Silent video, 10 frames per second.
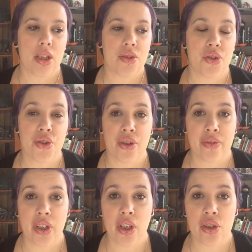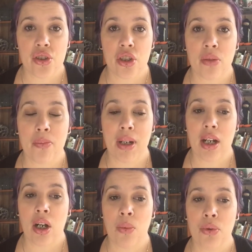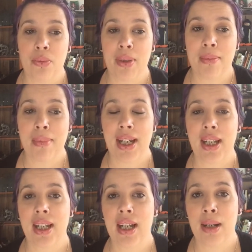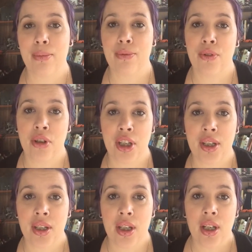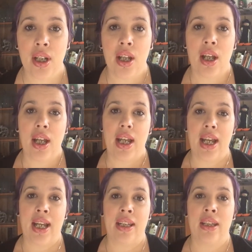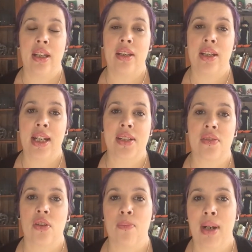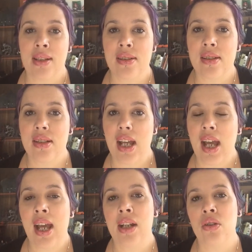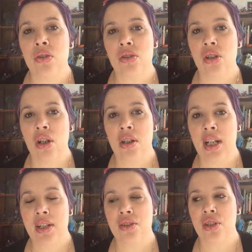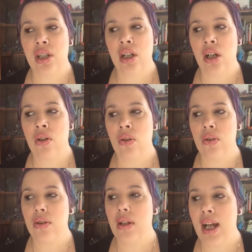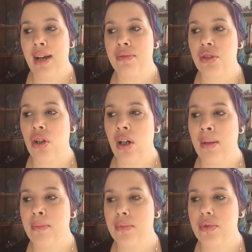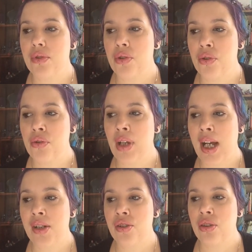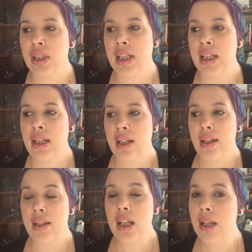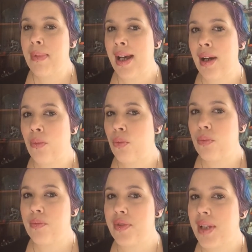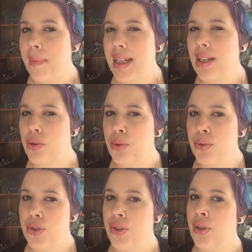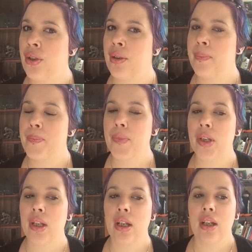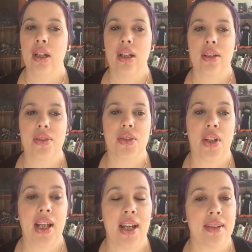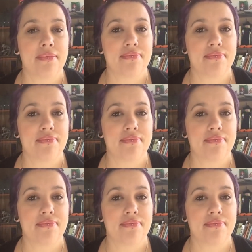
to do for YouTube, but I will be making up for it in the next few months, and also next year I'll have time to actually think about something cool to do. So yeah,